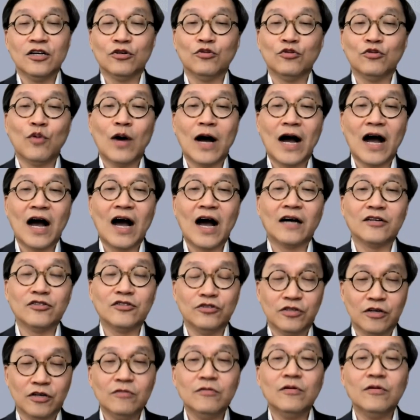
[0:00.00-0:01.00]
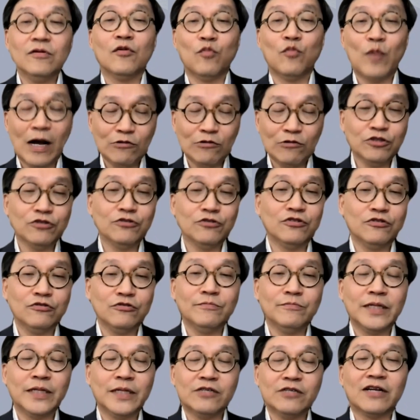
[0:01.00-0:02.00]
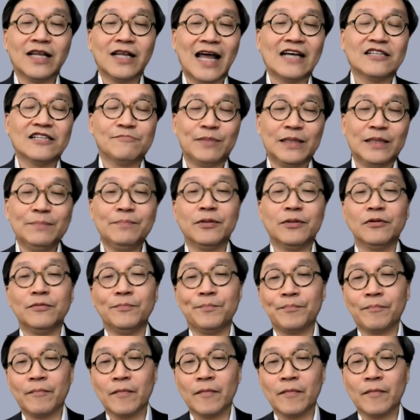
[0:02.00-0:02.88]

well-to-do middle-class people.